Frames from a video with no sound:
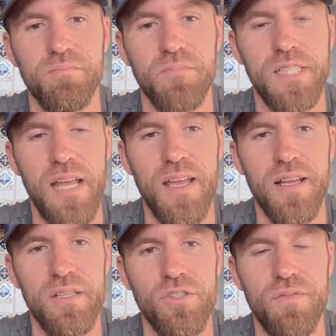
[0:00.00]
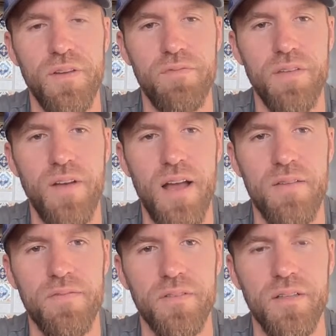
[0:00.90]
Satan gets you
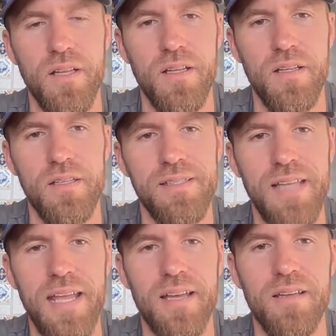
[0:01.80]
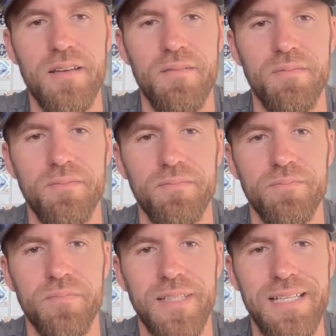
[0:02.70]
55. Satan
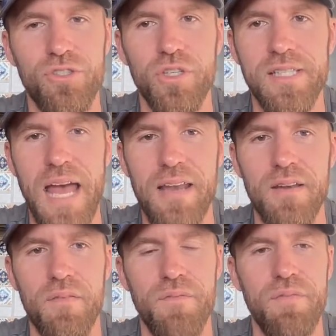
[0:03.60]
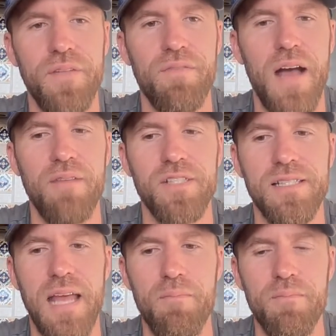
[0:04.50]
gets you 10. 55 is the
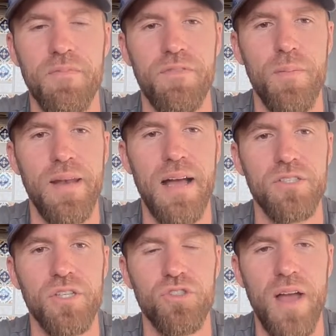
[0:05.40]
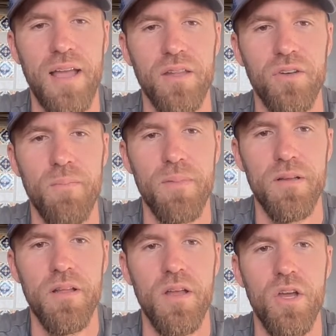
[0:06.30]
10 Fibonacci triangular number.